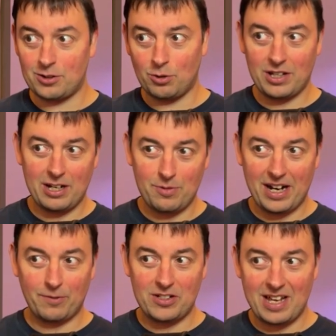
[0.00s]
So here we
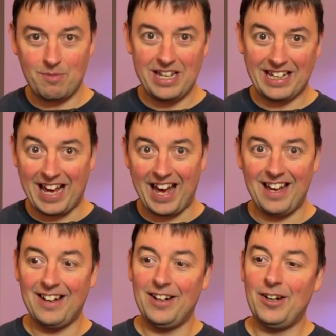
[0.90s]
have the same
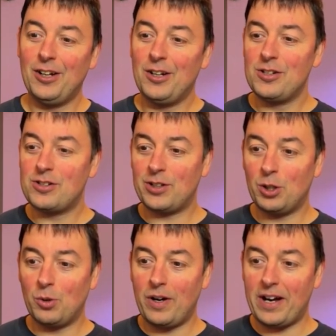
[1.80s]
ike.
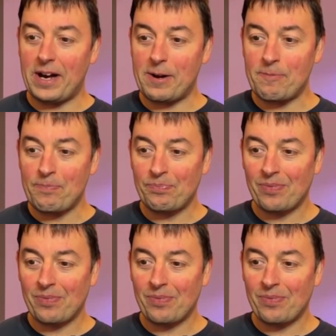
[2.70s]
So,